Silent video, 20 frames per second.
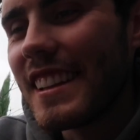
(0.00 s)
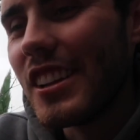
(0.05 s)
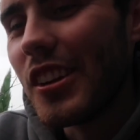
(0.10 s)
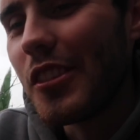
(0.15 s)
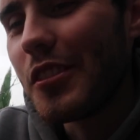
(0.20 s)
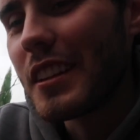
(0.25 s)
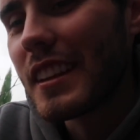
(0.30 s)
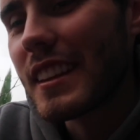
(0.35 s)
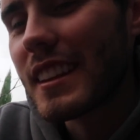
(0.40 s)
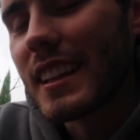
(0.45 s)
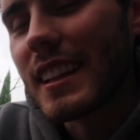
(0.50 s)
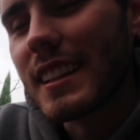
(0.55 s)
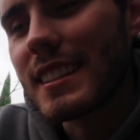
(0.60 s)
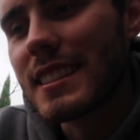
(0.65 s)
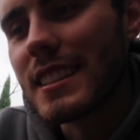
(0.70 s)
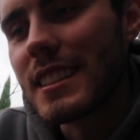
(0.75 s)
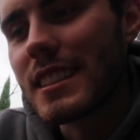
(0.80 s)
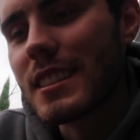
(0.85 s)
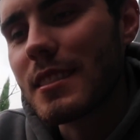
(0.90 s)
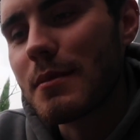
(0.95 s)
The only thing
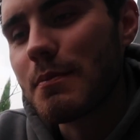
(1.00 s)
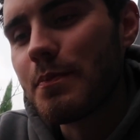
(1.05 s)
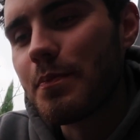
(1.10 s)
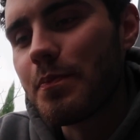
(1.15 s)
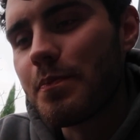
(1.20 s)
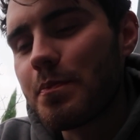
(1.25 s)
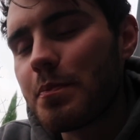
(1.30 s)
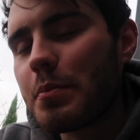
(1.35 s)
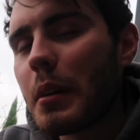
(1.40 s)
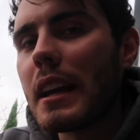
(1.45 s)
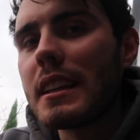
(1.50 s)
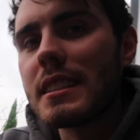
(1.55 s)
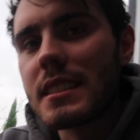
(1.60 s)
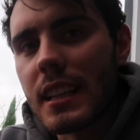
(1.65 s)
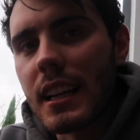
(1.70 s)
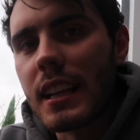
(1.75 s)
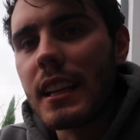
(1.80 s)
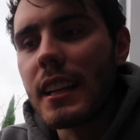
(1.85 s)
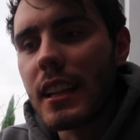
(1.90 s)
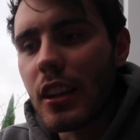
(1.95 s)
is it's
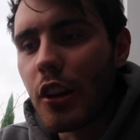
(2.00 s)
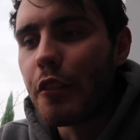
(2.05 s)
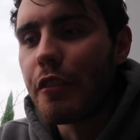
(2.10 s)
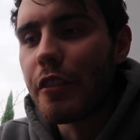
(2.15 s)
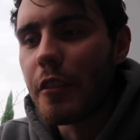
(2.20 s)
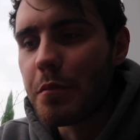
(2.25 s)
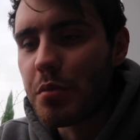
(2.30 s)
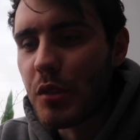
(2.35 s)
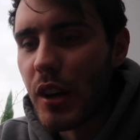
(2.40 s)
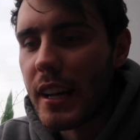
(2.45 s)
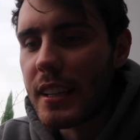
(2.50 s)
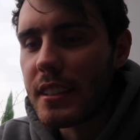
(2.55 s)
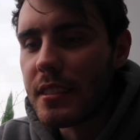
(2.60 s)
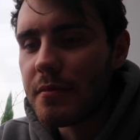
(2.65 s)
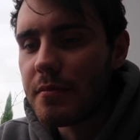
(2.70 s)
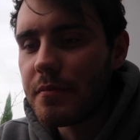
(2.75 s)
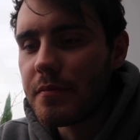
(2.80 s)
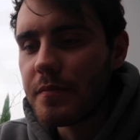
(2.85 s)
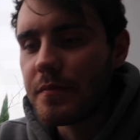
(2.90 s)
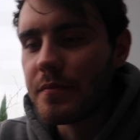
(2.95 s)
basically a loaf of
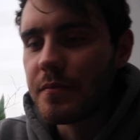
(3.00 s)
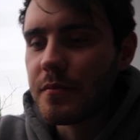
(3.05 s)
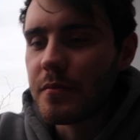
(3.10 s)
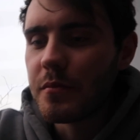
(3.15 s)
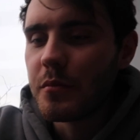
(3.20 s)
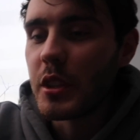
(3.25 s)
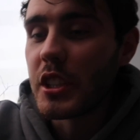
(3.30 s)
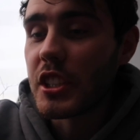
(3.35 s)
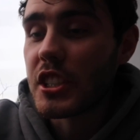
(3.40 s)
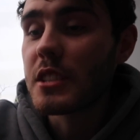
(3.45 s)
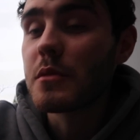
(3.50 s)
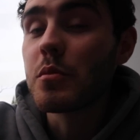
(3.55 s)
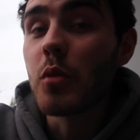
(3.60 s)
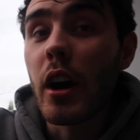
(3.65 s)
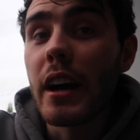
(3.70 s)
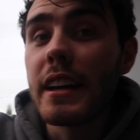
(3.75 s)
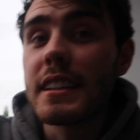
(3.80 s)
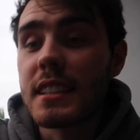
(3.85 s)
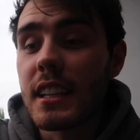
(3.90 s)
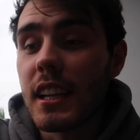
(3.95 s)
bread, which is
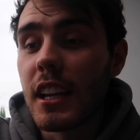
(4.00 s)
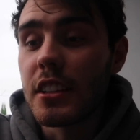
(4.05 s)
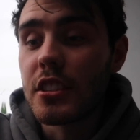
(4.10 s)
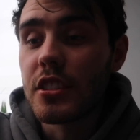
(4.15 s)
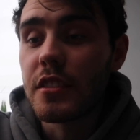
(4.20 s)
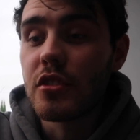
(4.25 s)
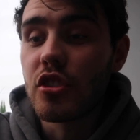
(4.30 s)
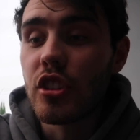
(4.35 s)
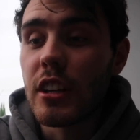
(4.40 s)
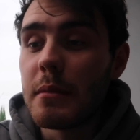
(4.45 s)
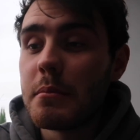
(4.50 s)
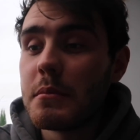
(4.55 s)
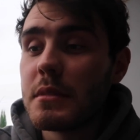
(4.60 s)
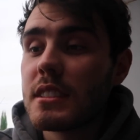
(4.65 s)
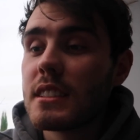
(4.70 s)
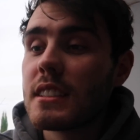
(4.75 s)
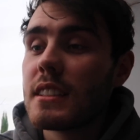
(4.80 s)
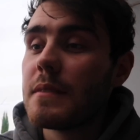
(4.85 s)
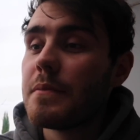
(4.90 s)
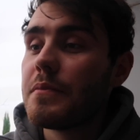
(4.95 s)
why it's the lunch of
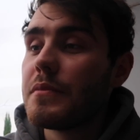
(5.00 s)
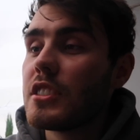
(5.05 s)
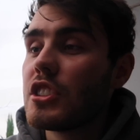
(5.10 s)
dreams.